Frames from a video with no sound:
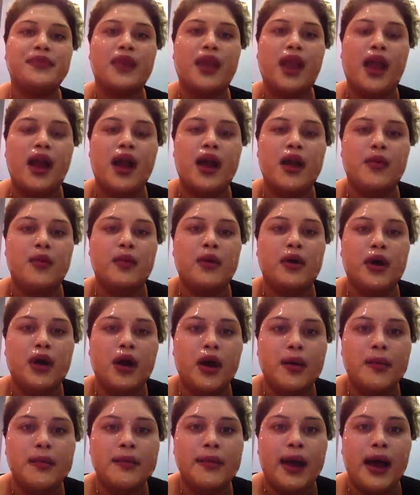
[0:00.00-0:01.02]

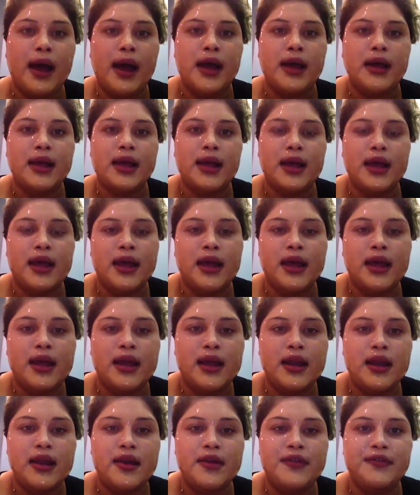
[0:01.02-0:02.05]
So I will
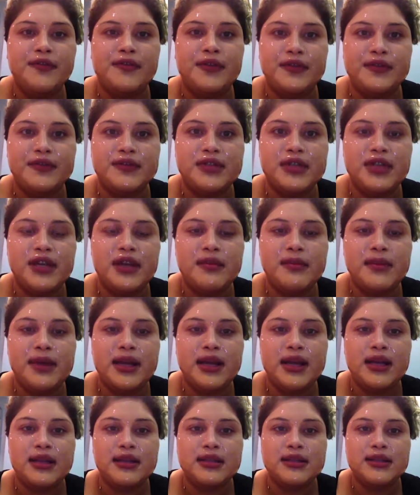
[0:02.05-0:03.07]
come back
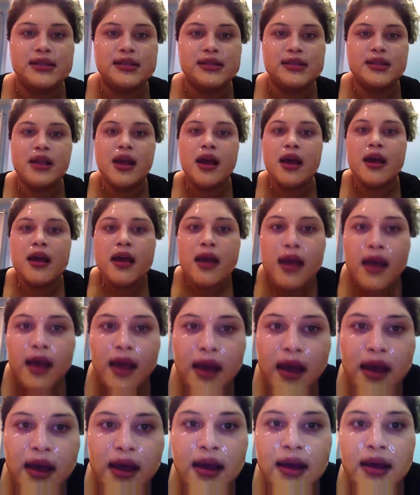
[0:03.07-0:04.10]
in 15
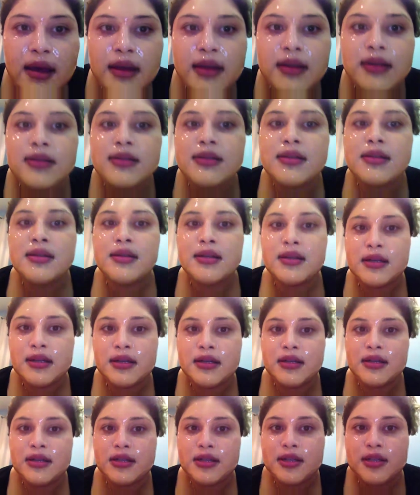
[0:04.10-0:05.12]
minutes
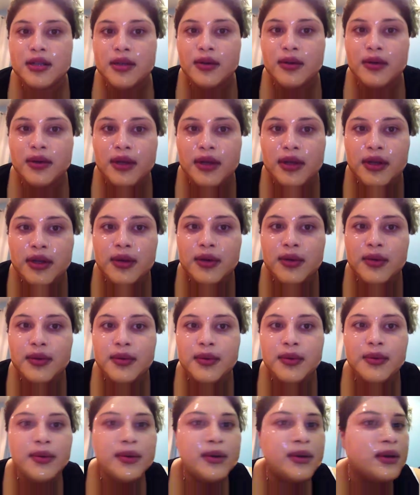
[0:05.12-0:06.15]
and
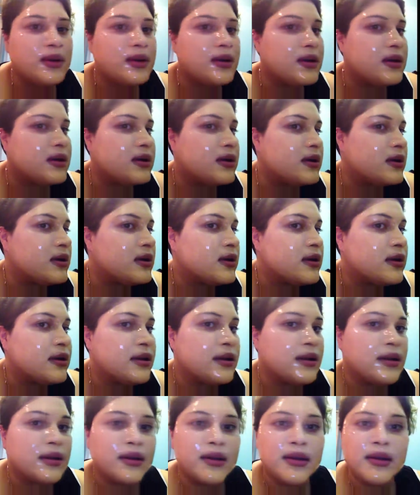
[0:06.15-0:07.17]
show
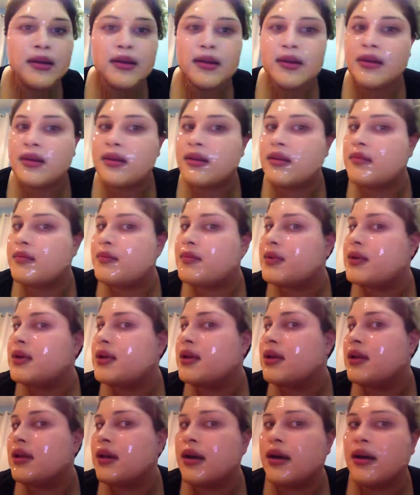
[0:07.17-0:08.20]
you
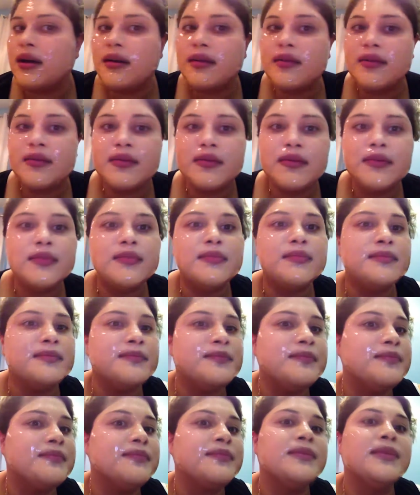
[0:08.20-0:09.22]
the
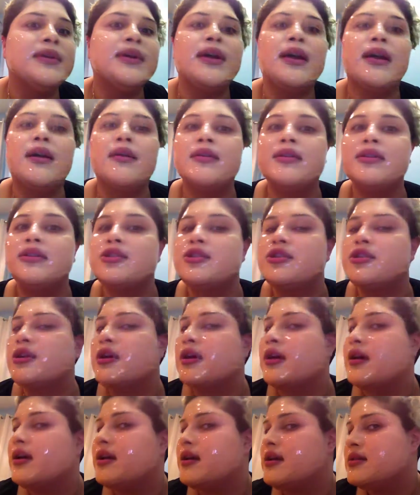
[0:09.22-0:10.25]
peel off.
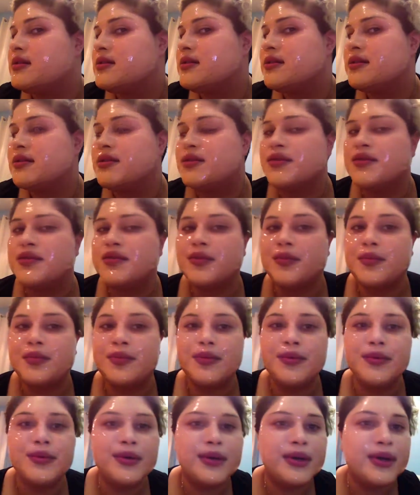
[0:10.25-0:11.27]
Mm, look how it
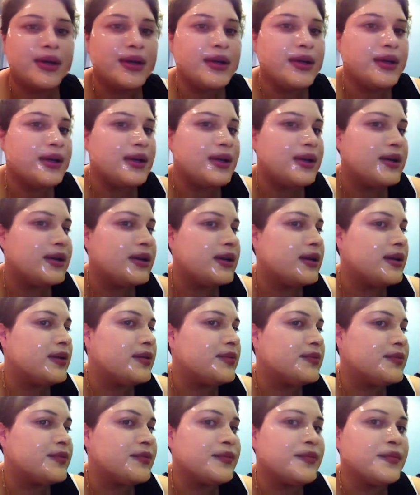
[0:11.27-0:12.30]
shines. It's so
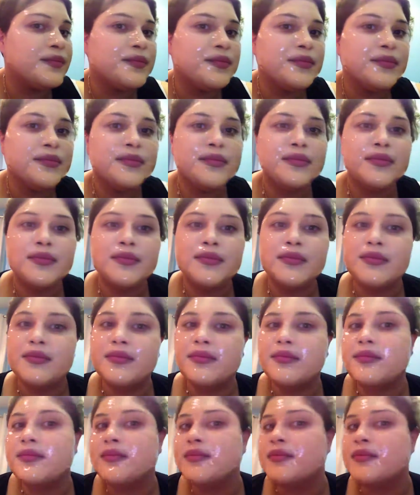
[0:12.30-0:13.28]
pretty.